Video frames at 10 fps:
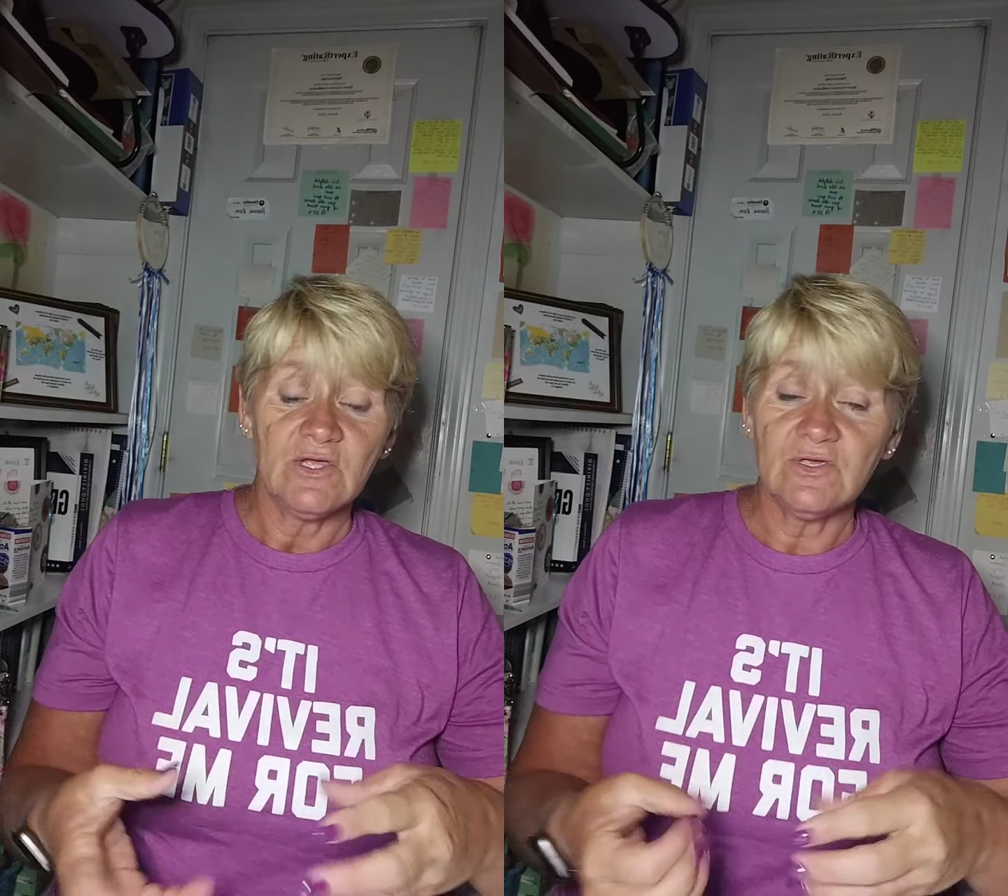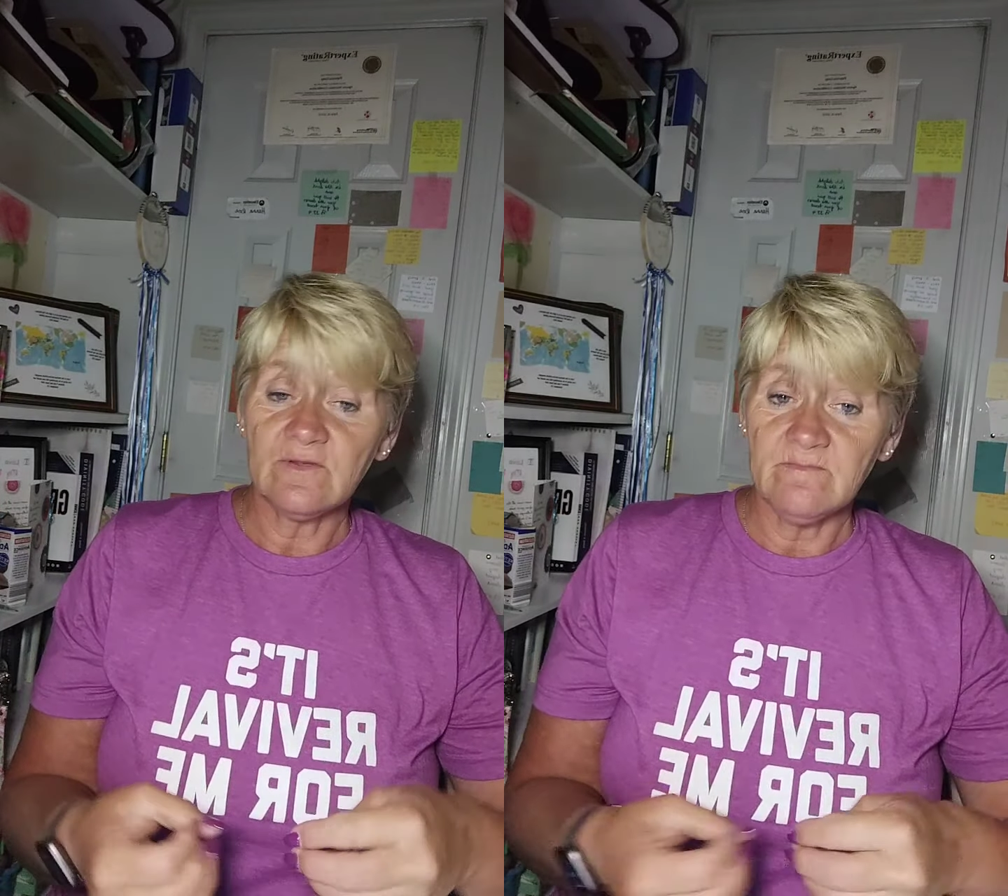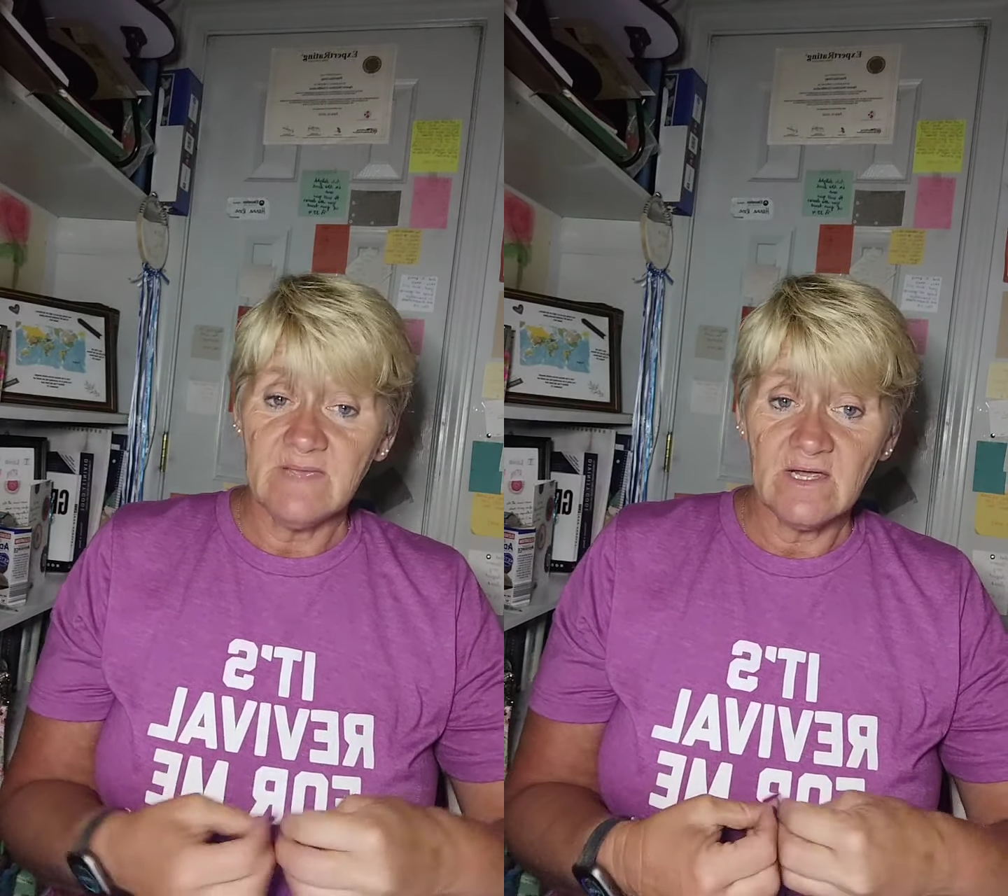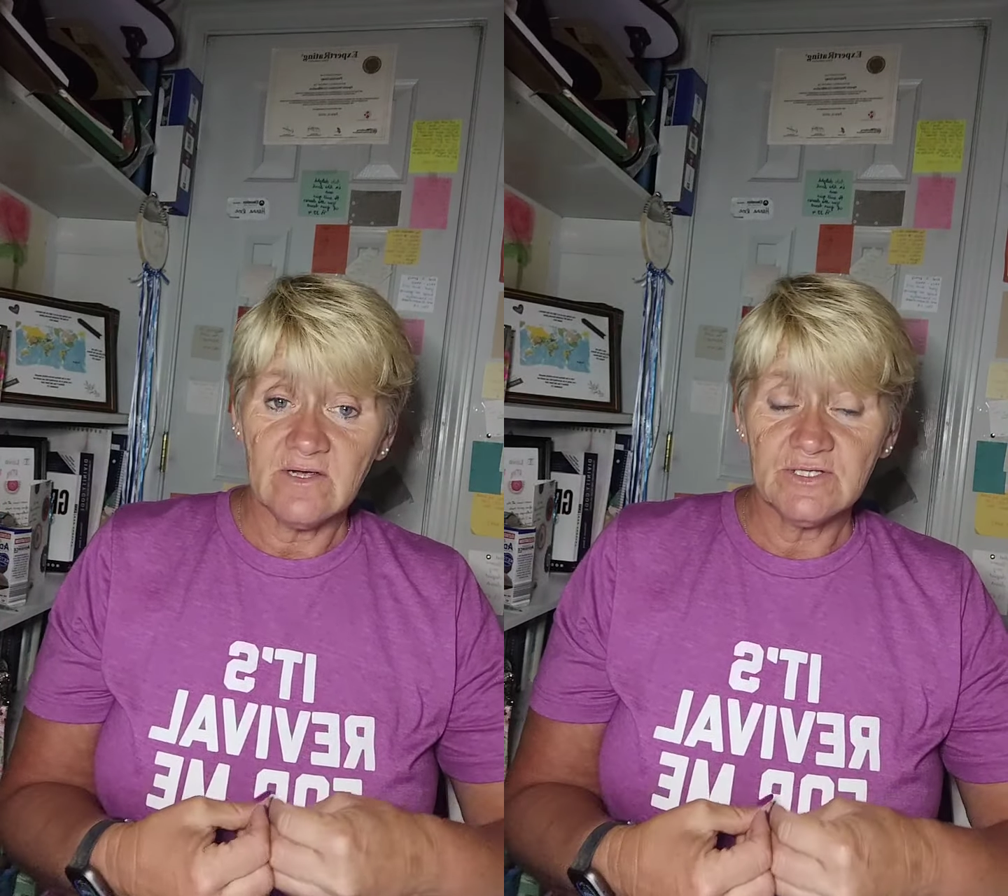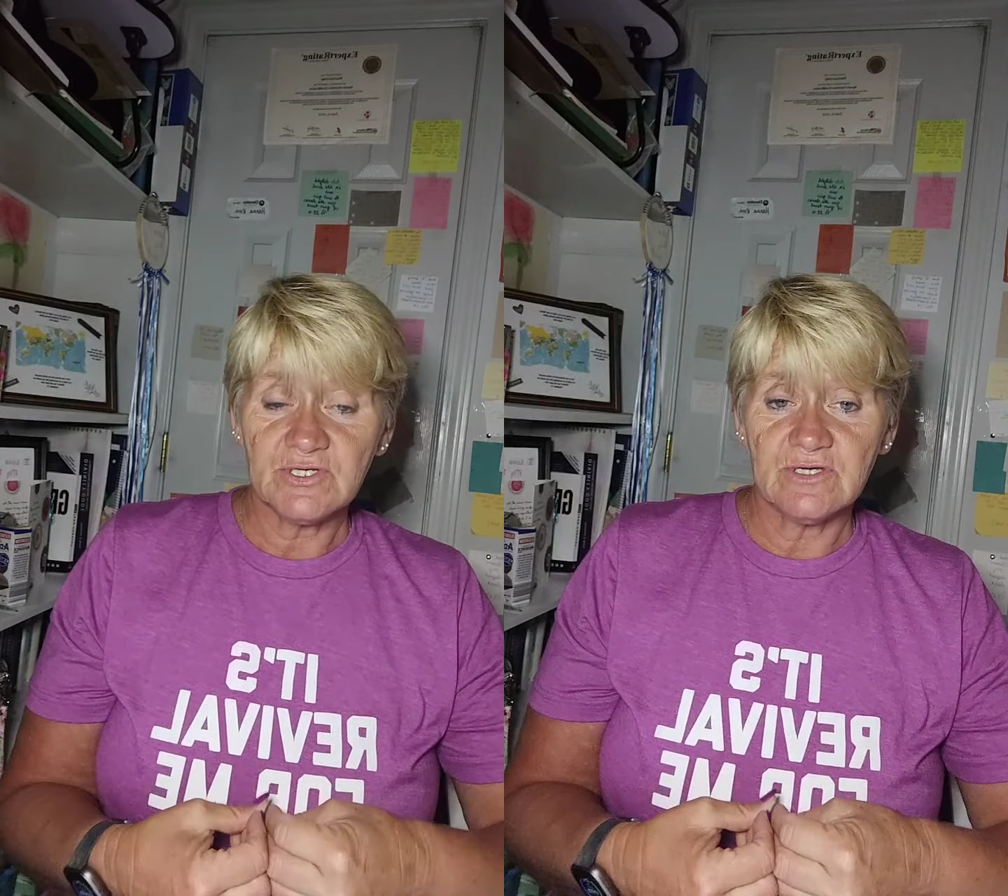Your
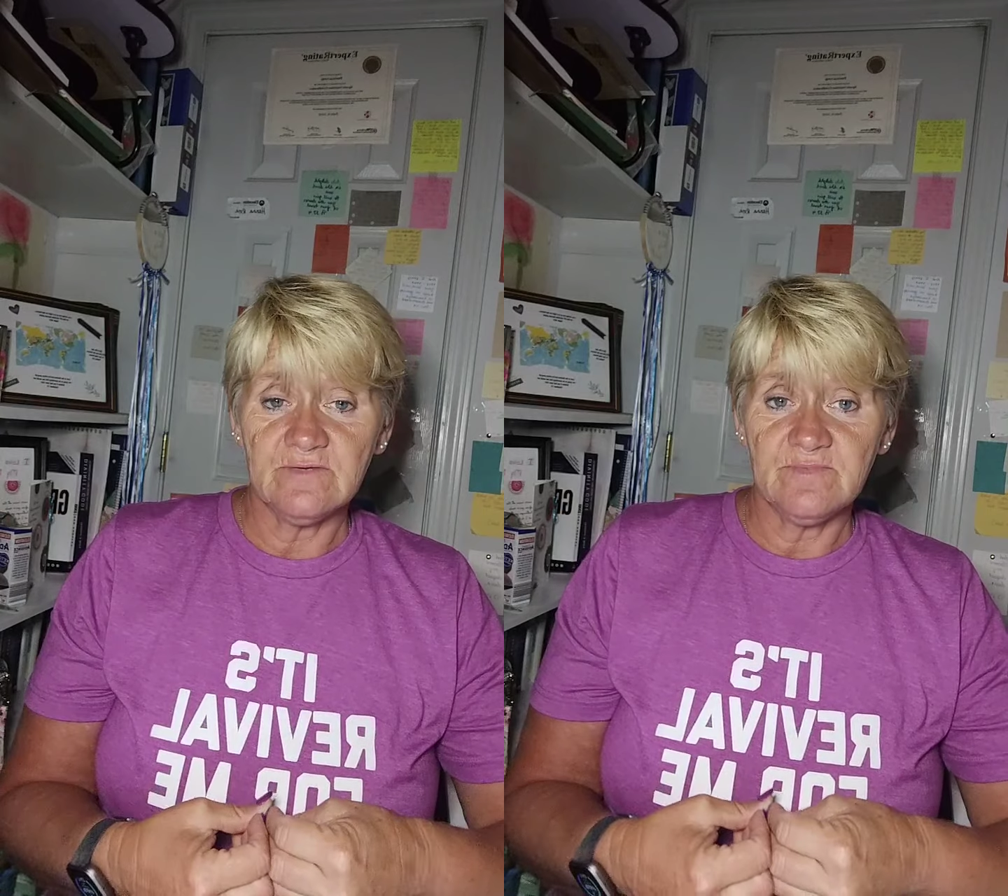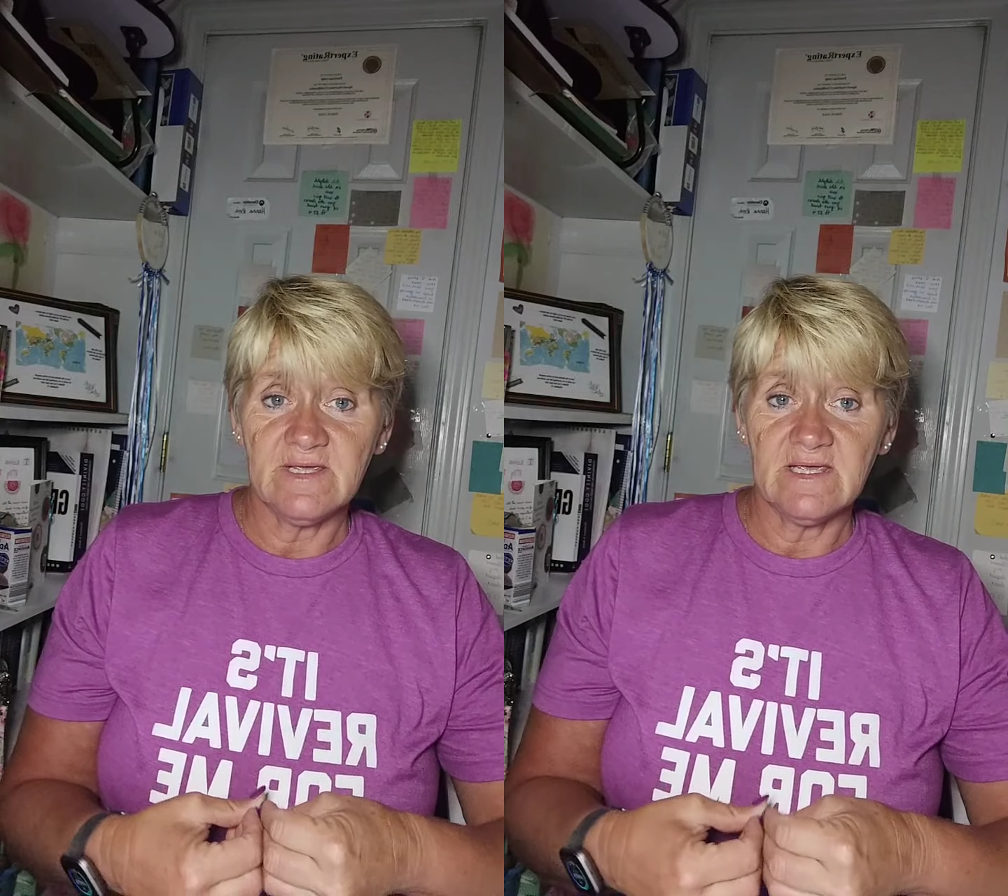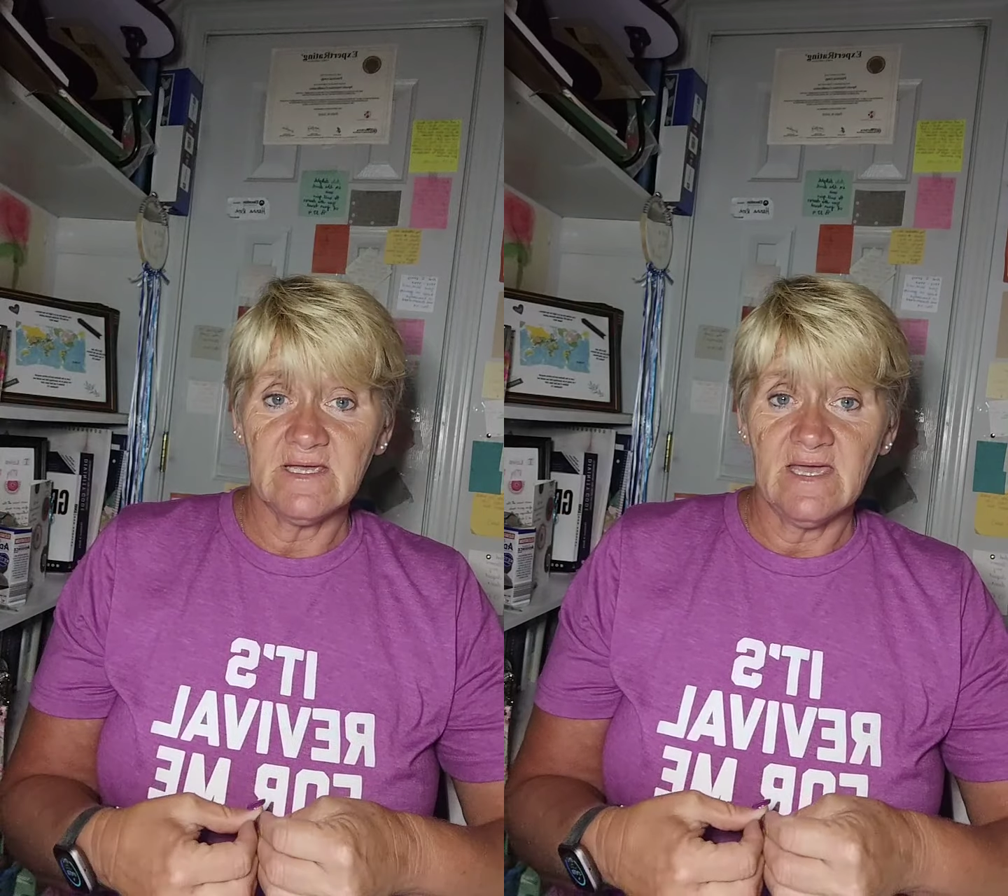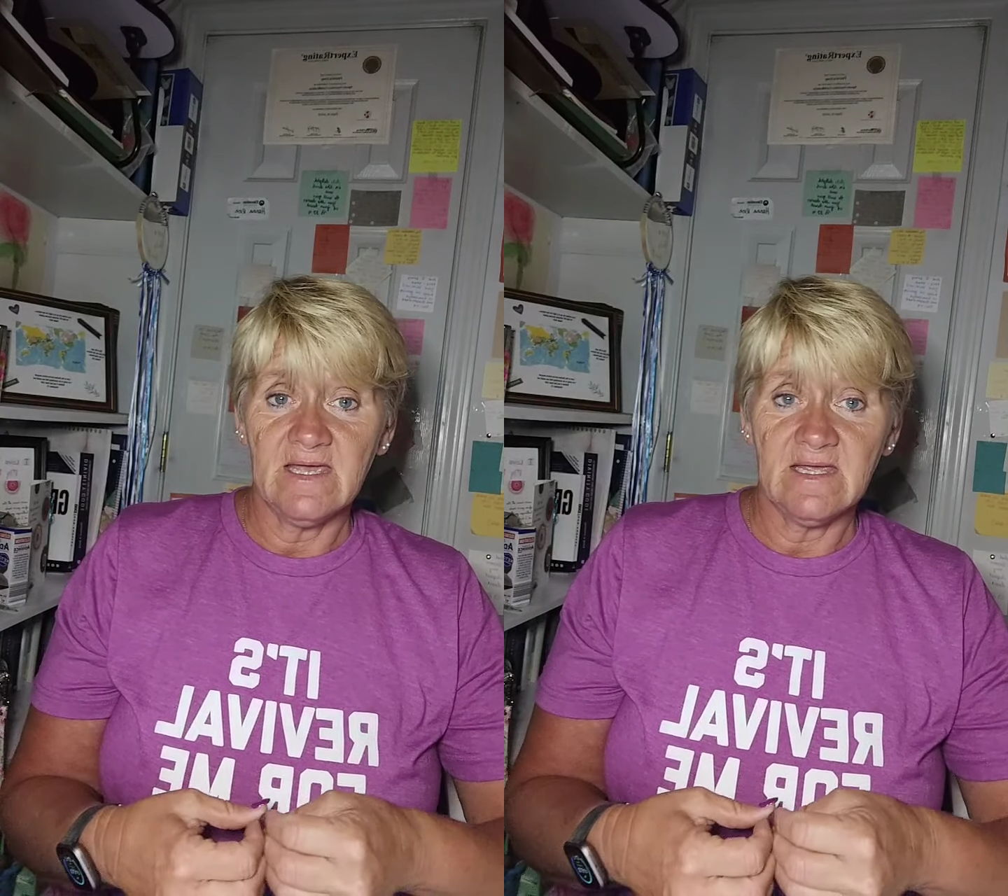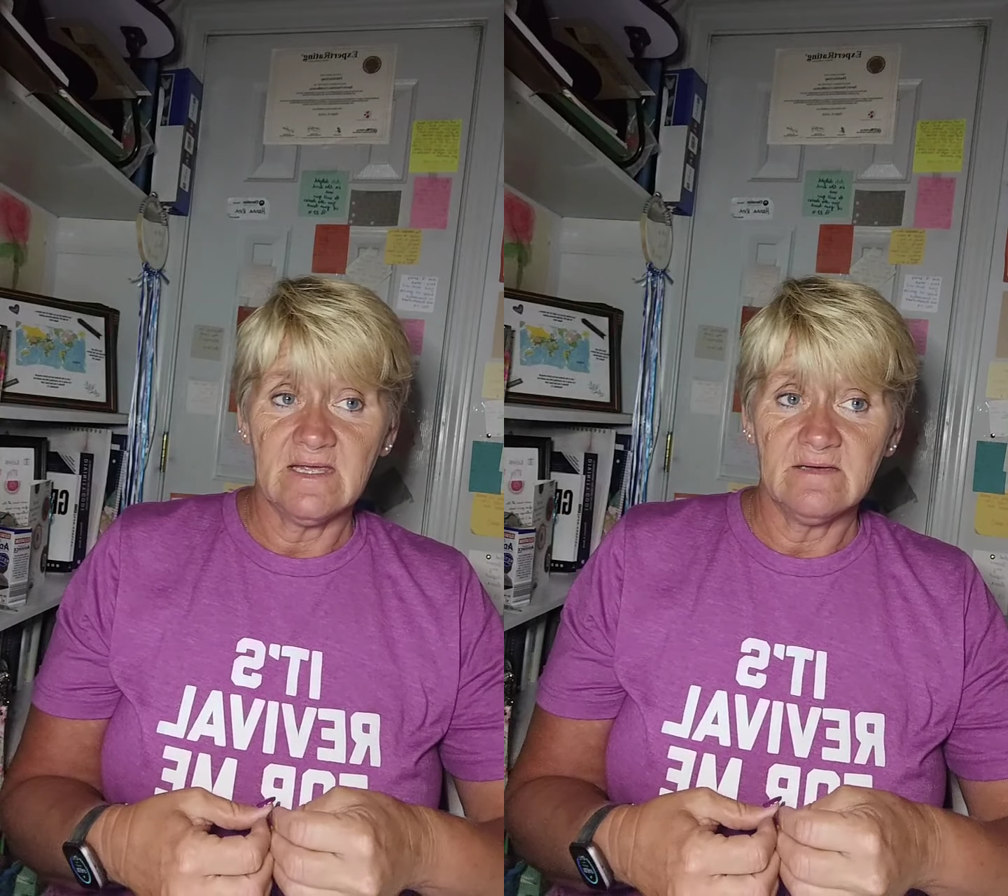marriage could be
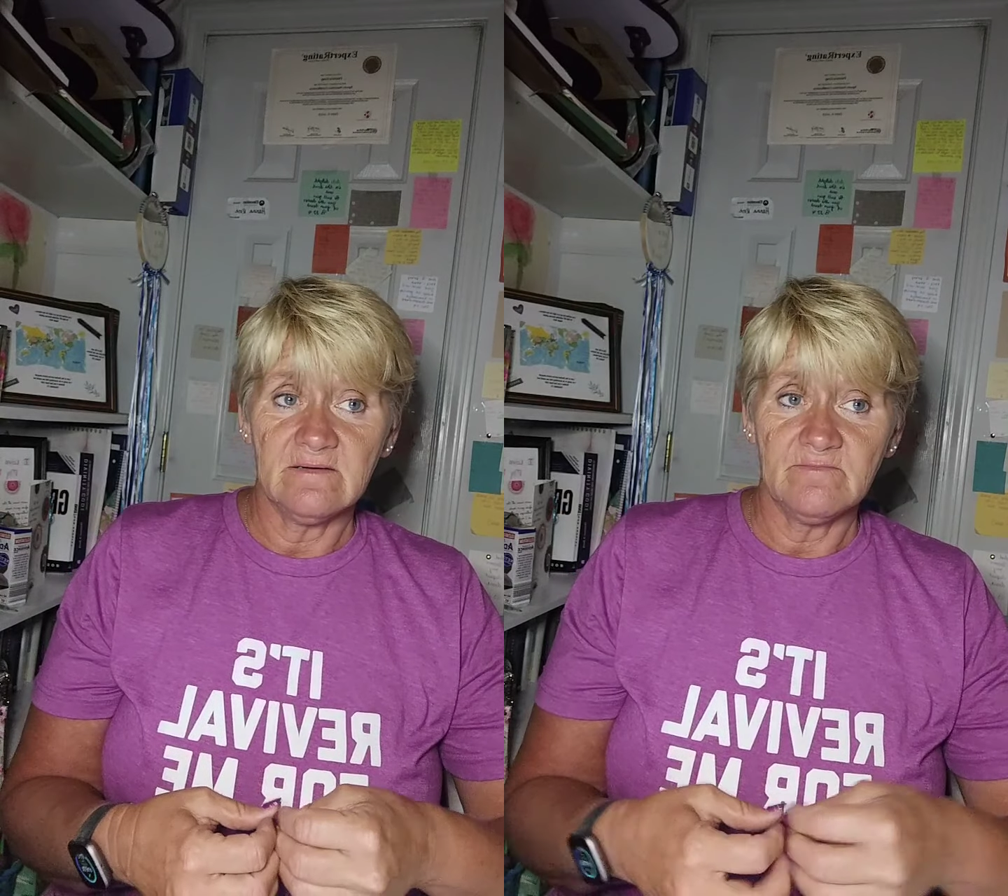a